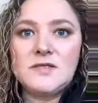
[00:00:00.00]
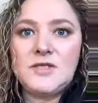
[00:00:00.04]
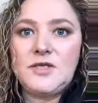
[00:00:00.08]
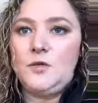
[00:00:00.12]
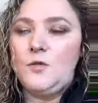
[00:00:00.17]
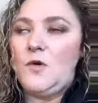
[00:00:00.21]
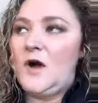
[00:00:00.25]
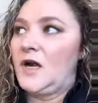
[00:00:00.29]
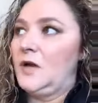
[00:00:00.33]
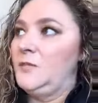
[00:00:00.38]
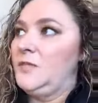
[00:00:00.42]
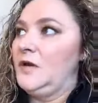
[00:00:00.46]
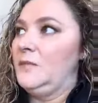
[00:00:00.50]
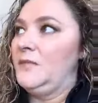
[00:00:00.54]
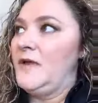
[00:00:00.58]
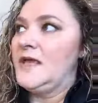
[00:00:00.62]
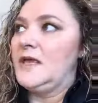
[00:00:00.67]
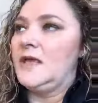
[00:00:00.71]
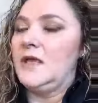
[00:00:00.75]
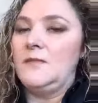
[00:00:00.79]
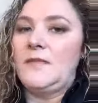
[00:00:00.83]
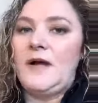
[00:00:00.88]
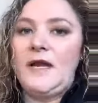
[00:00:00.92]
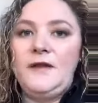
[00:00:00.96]
Do you want to be
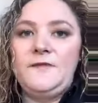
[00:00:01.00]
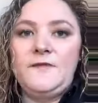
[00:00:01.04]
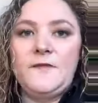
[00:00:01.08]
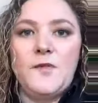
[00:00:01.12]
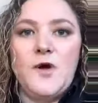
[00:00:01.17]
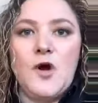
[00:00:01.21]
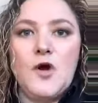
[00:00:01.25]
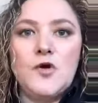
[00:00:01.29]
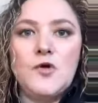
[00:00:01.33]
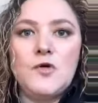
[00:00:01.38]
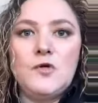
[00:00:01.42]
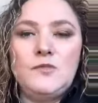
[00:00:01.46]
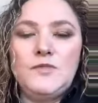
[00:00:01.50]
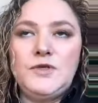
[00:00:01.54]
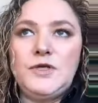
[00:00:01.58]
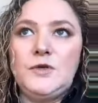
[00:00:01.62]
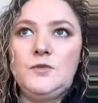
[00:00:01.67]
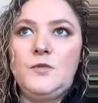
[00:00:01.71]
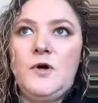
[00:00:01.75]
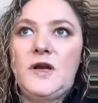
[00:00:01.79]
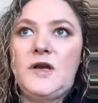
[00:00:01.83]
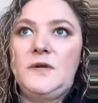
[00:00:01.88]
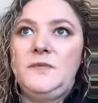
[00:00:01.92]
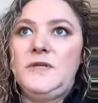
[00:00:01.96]
making money from home? Do
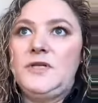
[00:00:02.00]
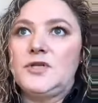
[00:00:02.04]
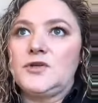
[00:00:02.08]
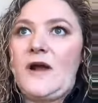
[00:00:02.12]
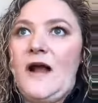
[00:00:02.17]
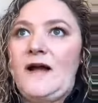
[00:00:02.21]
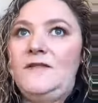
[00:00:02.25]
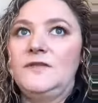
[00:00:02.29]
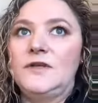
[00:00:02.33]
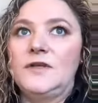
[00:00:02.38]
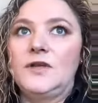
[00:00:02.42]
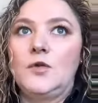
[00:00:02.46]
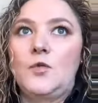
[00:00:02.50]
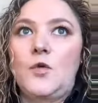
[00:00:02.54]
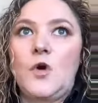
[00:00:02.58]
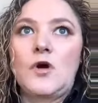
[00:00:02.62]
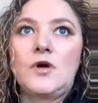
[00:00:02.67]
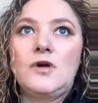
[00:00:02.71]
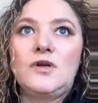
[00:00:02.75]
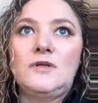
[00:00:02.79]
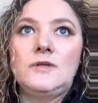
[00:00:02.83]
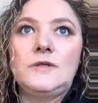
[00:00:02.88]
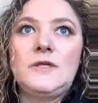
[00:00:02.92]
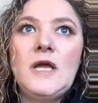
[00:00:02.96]
you want to be traveling the
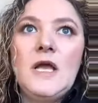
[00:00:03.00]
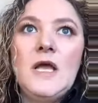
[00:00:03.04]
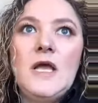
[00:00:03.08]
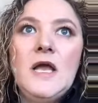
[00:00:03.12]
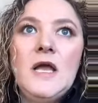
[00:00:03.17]
world?